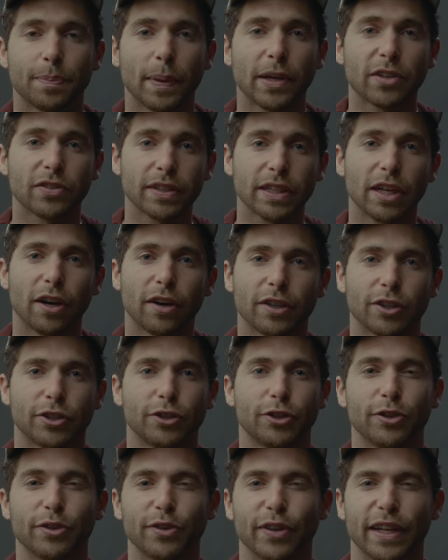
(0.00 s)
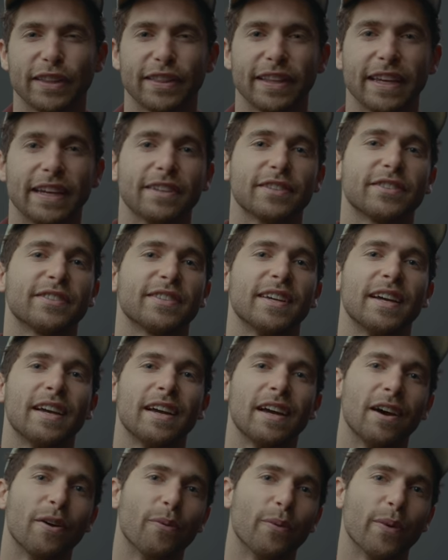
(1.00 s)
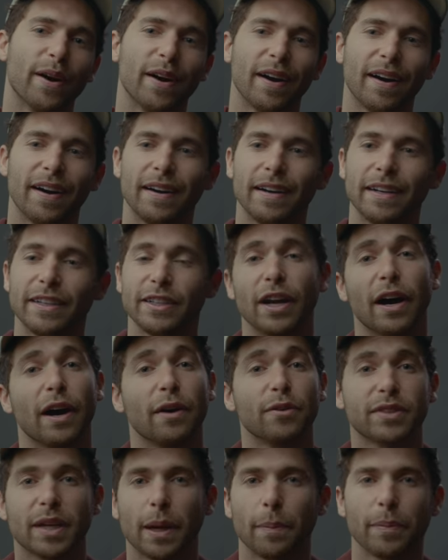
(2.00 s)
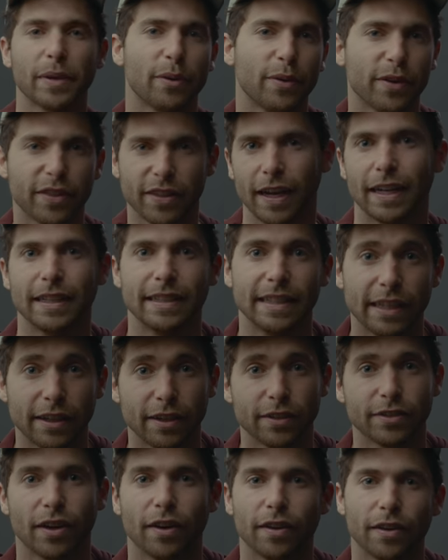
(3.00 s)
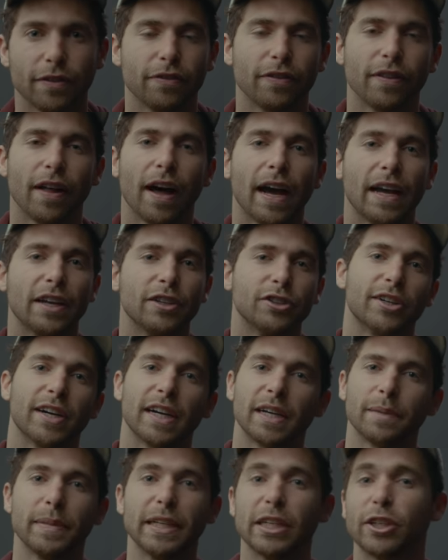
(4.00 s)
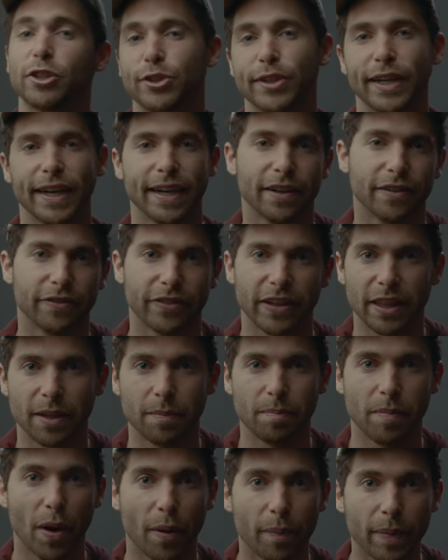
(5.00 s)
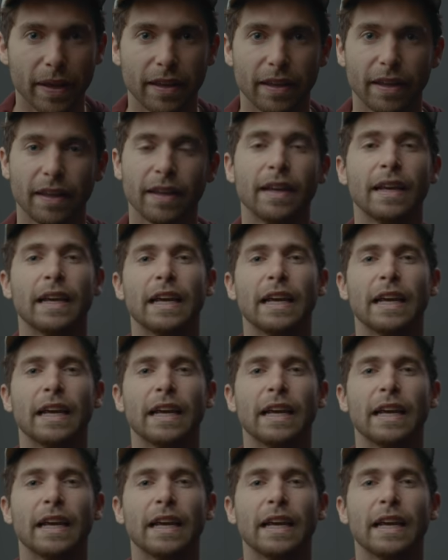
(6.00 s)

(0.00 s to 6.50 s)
Especially on a shoot like this, where, you know, I was coming up with ideas on the fly and trying to be creative in the moment,